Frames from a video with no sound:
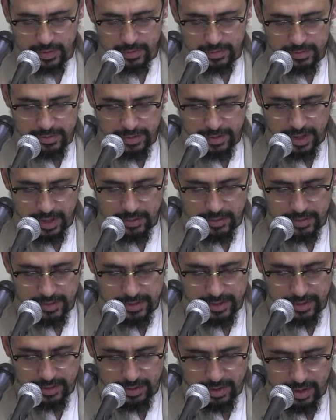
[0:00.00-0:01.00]
So that was
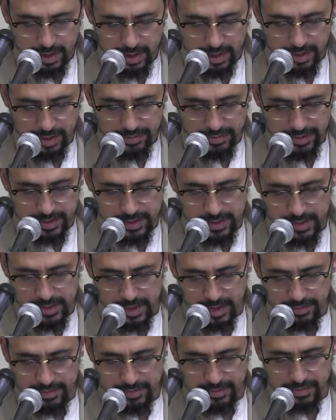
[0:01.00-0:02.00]
still all events
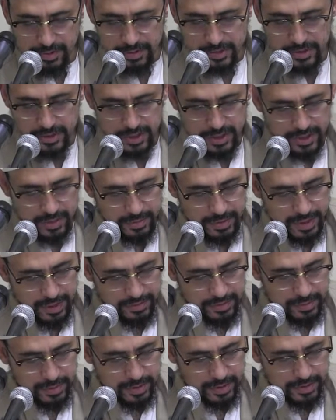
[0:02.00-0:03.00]
of the first year. We have
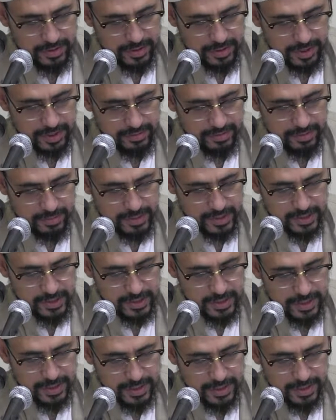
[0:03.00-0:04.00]
the building of the
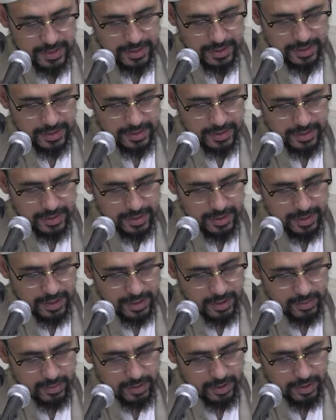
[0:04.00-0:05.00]
masjid,
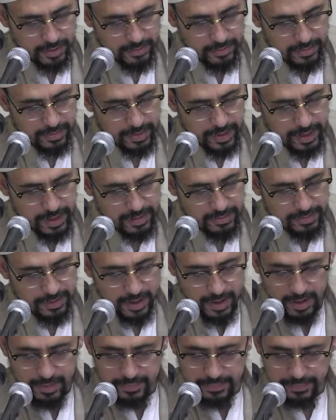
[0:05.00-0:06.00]
and we also have
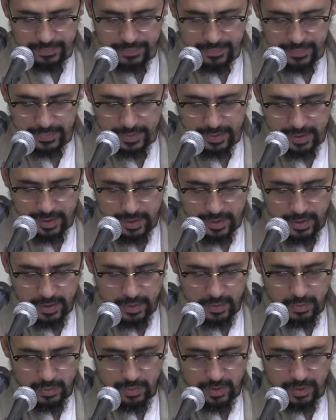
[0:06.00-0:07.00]

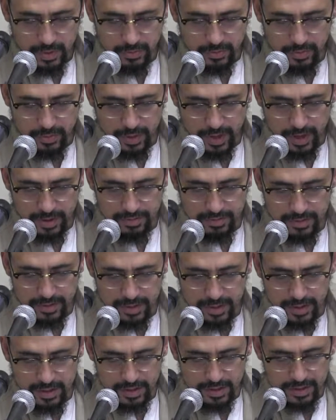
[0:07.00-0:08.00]

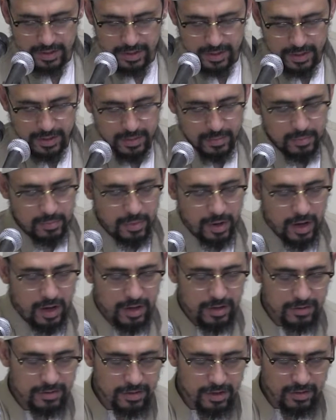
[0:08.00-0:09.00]
the
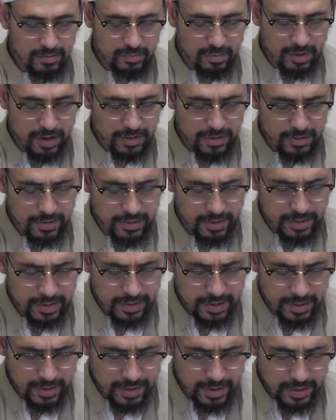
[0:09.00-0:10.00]
bonds of brotherhood
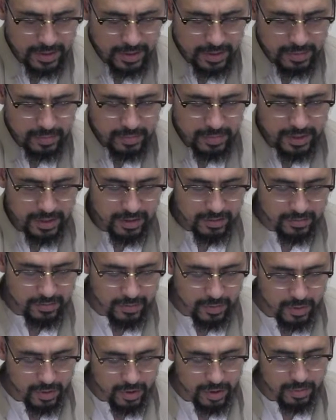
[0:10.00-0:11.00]
being
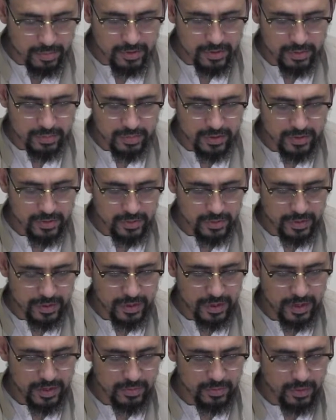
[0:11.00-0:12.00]
formed
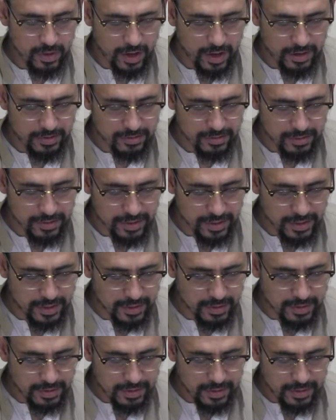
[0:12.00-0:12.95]
between al-Muhajirin